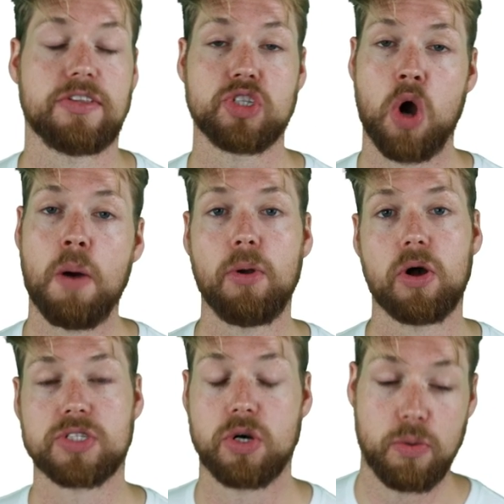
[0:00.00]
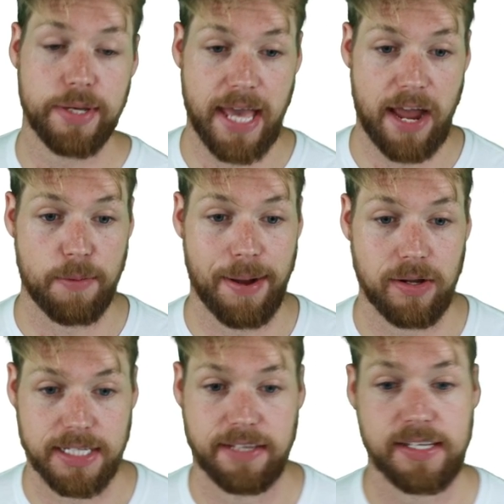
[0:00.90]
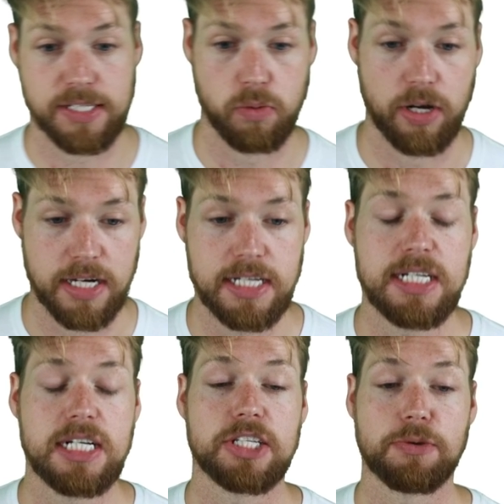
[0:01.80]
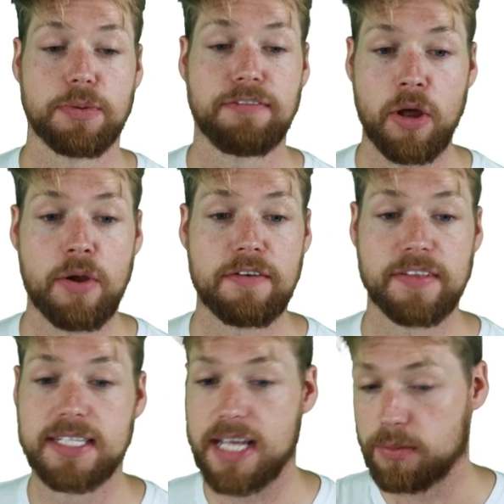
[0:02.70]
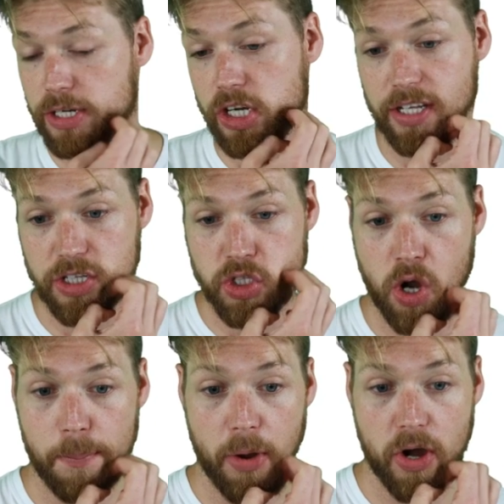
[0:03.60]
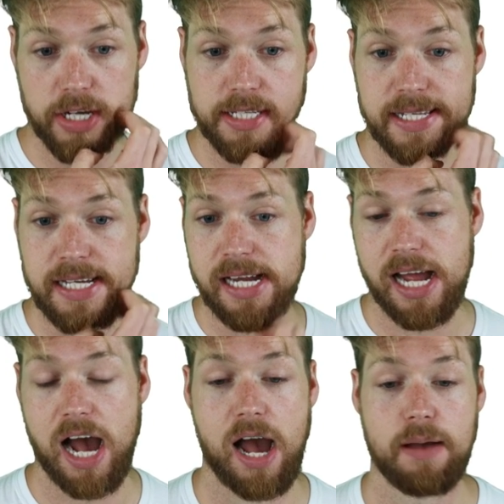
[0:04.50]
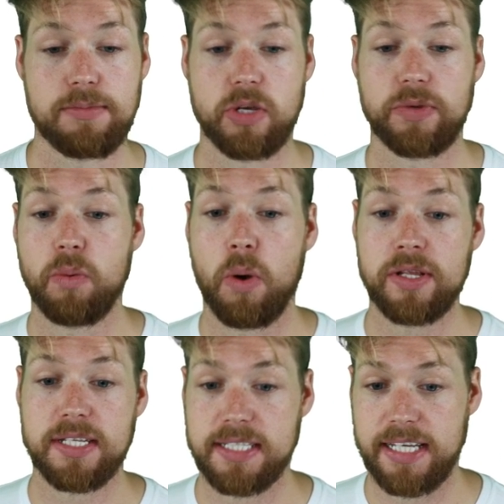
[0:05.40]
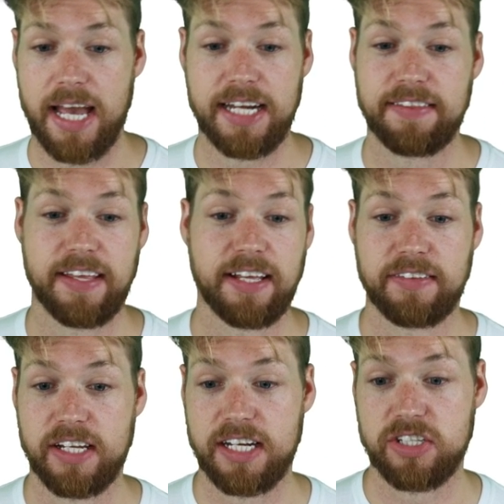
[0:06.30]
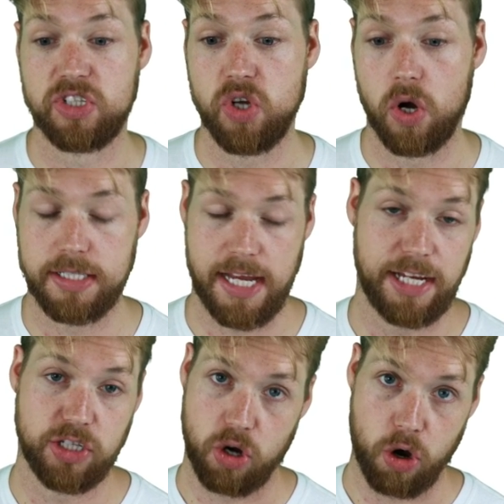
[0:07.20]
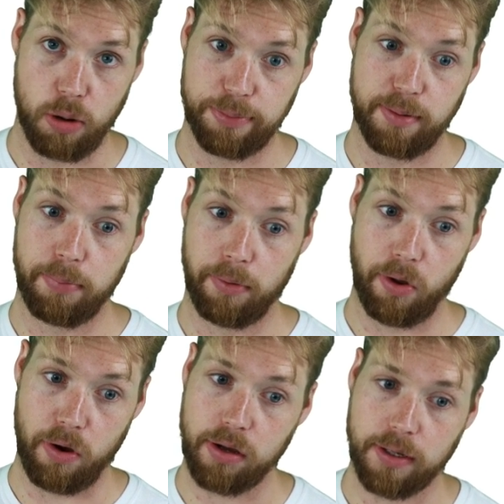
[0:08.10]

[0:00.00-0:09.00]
So the top blocks are all we care about in this one. So we fly over this and we look at the top blocks. So you won't see anything that is not a top block.